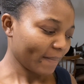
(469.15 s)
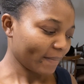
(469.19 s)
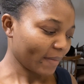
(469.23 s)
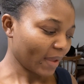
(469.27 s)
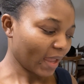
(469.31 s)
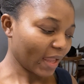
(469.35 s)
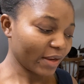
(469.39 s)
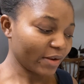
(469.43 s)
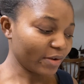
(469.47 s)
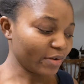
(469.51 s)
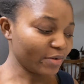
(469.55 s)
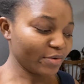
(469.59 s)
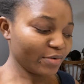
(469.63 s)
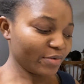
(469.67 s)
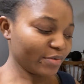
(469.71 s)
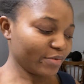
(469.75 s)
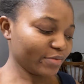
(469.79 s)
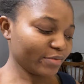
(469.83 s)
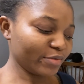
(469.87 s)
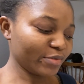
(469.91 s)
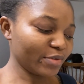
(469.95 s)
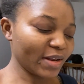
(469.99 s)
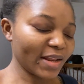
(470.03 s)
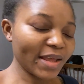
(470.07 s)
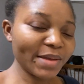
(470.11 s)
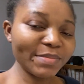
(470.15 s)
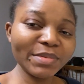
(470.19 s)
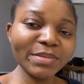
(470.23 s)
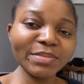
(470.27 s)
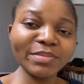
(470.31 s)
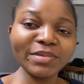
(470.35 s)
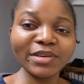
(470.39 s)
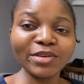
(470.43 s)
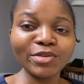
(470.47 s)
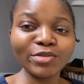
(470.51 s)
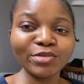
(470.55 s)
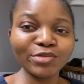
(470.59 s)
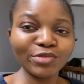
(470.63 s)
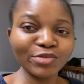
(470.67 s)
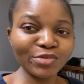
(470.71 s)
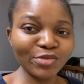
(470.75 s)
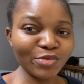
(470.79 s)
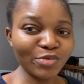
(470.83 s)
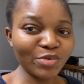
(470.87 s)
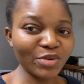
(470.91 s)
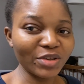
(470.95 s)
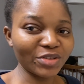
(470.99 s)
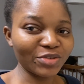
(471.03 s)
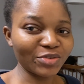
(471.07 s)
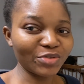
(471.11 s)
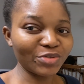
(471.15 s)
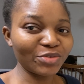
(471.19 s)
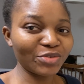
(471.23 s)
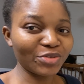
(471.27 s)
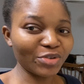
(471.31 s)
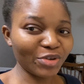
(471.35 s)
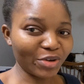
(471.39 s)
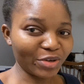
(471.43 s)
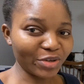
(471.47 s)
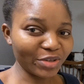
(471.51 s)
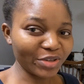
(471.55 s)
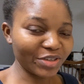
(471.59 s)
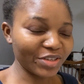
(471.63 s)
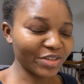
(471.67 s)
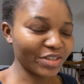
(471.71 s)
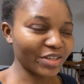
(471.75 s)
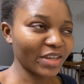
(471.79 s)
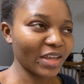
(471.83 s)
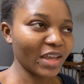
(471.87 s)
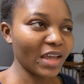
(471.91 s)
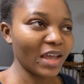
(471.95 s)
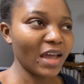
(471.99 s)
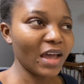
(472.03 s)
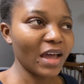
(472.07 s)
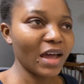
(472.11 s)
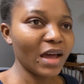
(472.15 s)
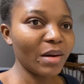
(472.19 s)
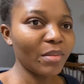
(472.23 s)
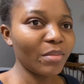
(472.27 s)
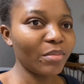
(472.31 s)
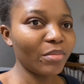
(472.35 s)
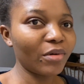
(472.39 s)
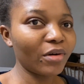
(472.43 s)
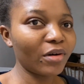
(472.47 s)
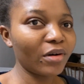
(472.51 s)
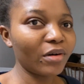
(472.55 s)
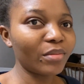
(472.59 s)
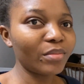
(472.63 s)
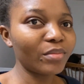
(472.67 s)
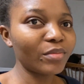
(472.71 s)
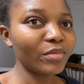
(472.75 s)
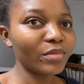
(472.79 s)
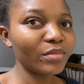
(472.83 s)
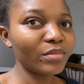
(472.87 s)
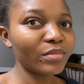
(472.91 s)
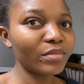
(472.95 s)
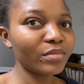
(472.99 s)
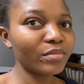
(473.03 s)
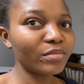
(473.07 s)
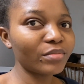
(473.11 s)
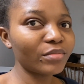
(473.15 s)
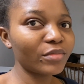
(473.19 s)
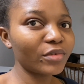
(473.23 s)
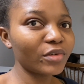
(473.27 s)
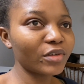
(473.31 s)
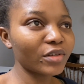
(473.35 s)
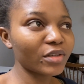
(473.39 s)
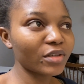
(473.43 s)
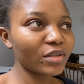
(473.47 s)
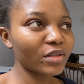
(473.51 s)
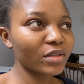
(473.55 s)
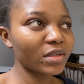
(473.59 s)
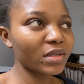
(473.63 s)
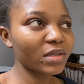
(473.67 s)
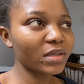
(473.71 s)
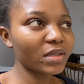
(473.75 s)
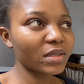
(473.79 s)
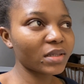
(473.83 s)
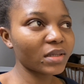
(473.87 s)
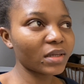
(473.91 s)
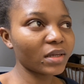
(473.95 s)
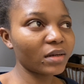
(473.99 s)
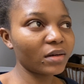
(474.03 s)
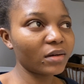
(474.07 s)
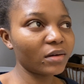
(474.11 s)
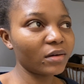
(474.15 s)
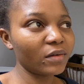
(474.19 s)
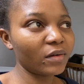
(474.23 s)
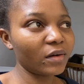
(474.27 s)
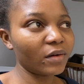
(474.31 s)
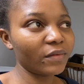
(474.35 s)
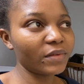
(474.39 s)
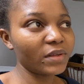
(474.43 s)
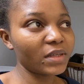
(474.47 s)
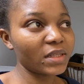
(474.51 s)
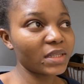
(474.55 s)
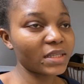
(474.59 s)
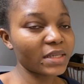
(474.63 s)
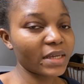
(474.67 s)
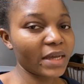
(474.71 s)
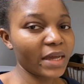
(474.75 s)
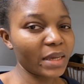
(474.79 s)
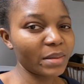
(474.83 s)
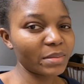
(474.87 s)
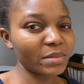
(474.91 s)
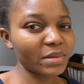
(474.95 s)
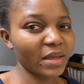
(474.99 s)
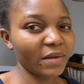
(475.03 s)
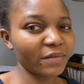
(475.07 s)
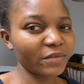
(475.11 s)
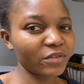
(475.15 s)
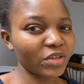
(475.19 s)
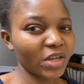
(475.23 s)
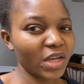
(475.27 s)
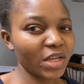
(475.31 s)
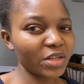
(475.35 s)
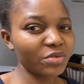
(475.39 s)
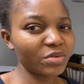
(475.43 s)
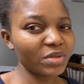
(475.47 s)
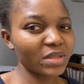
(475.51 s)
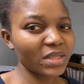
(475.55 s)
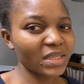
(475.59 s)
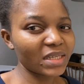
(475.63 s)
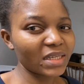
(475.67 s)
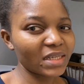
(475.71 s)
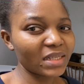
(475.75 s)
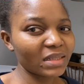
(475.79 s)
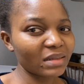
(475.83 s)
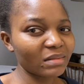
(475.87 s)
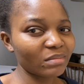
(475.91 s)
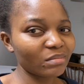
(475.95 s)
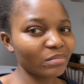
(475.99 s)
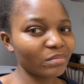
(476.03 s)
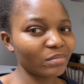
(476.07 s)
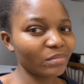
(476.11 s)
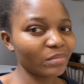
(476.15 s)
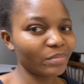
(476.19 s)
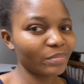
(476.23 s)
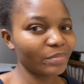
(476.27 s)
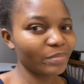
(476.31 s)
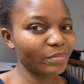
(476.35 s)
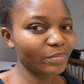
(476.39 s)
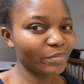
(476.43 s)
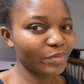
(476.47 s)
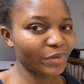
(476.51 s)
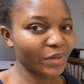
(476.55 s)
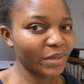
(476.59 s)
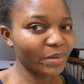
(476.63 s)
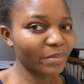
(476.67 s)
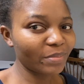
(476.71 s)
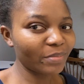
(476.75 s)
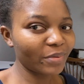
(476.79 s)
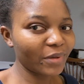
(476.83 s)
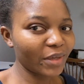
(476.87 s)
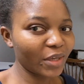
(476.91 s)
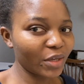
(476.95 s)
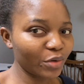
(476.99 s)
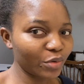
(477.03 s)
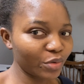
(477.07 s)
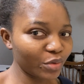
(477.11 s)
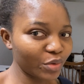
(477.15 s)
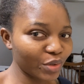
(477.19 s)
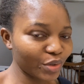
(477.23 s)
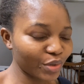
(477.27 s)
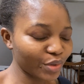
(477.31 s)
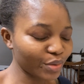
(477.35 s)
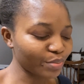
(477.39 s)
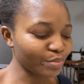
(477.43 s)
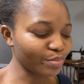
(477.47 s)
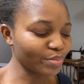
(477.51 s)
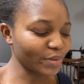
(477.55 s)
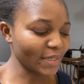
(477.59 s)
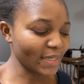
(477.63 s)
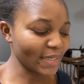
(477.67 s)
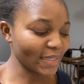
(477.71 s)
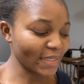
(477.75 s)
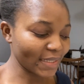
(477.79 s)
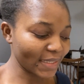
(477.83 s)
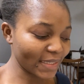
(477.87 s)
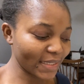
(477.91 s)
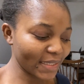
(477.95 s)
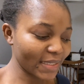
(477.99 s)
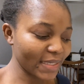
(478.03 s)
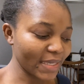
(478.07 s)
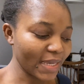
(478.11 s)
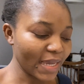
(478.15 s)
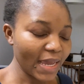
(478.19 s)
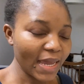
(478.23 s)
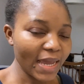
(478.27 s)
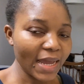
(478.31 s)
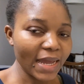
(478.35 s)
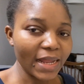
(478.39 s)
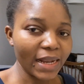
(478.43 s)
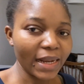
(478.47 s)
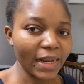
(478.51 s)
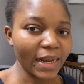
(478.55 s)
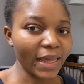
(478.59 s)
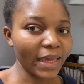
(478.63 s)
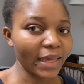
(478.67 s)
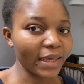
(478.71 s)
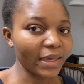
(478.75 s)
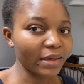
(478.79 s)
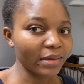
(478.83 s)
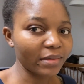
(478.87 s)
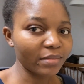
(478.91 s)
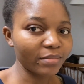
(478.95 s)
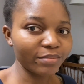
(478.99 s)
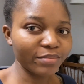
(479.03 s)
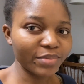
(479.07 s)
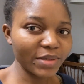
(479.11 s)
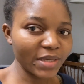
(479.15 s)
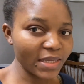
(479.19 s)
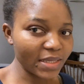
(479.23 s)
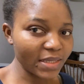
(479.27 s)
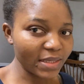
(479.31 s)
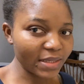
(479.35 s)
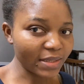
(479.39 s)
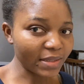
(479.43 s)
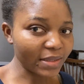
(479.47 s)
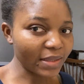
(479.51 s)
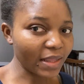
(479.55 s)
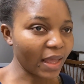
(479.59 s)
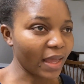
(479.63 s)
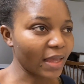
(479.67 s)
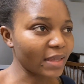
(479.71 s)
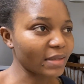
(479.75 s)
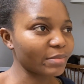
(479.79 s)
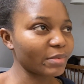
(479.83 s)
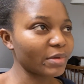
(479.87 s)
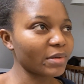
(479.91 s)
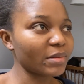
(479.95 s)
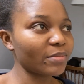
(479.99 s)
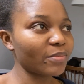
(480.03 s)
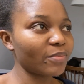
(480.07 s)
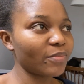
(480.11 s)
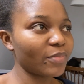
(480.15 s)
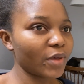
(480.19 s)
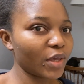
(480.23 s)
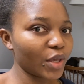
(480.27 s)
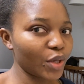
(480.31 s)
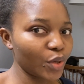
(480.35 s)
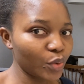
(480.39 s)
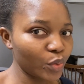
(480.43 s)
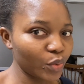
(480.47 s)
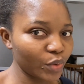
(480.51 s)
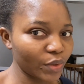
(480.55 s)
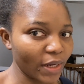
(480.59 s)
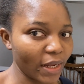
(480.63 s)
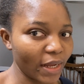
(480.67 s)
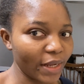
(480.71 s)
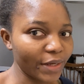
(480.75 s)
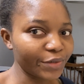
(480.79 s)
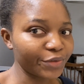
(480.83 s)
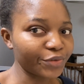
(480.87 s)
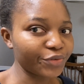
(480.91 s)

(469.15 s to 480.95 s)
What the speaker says: I don't know, don't let me be too quick to judge, but most of the times I've tried using pre-peeled beans, like beans that have been peeled and